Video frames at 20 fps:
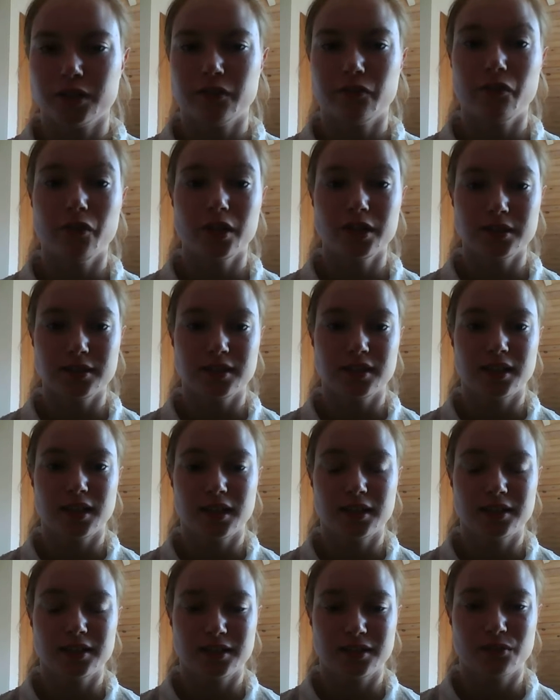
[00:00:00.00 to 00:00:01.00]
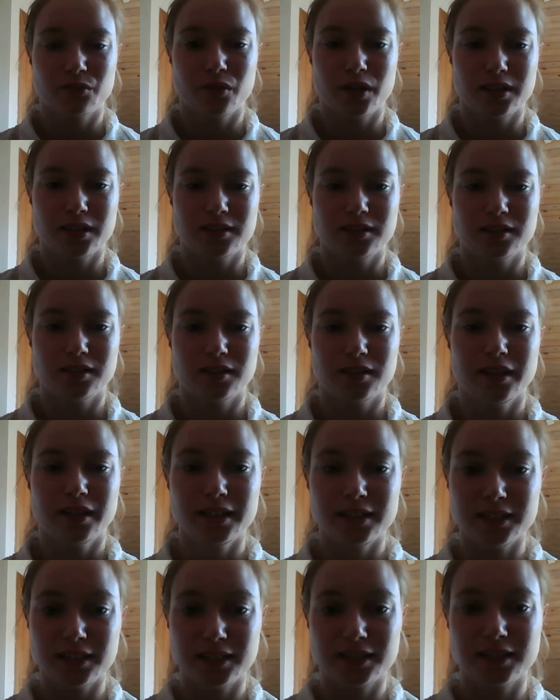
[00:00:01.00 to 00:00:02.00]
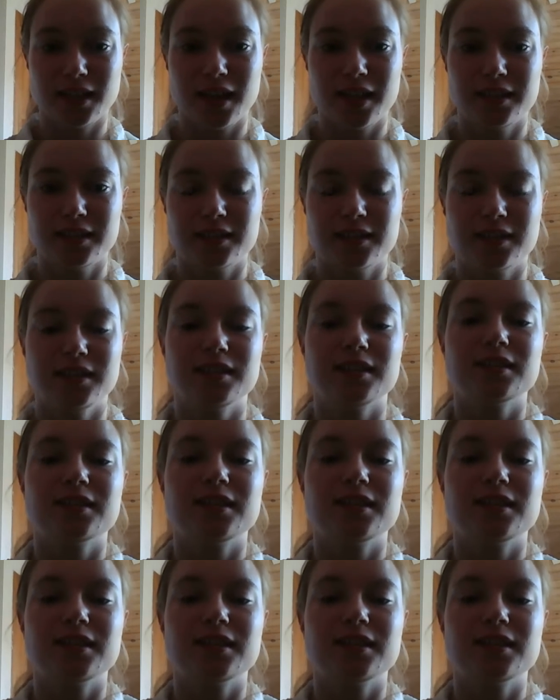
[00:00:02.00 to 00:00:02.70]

the first thing I did was exercise